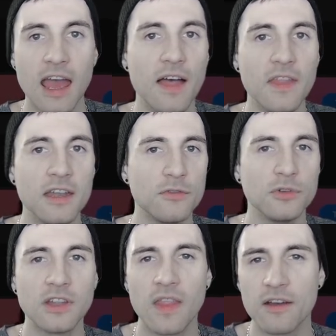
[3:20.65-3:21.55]
And then if you
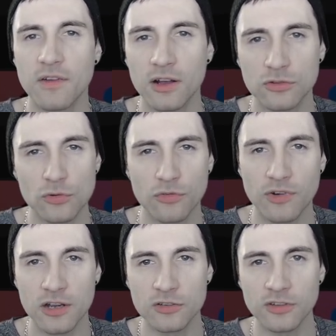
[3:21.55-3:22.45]
send that file to a
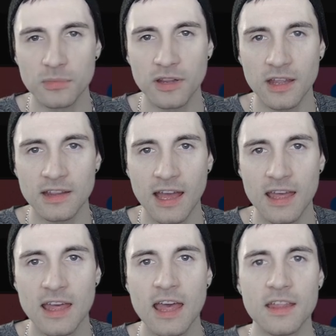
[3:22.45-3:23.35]
friend or something like that,